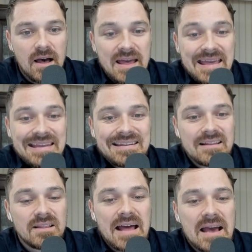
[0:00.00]
in
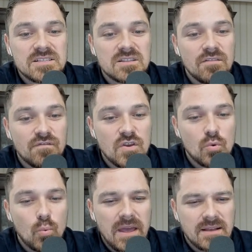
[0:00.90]
the last few
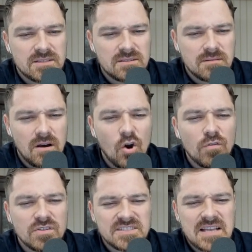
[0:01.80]
weeks,
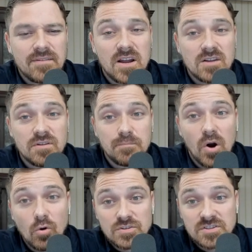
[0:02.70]
over 700
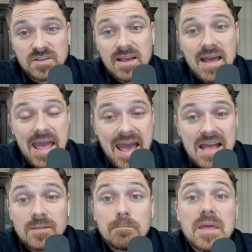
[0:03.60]
posts.
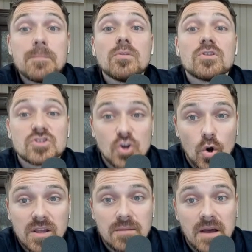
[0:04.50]
And people are
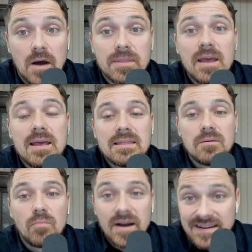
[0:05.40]
talking about the
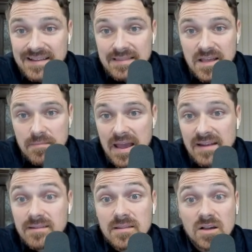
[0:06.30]
money that they
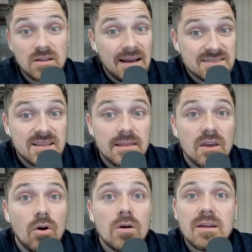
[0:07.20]
made, the clients that they
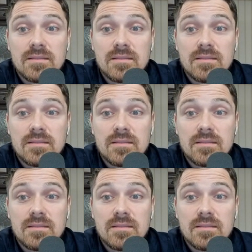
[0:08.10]
got, and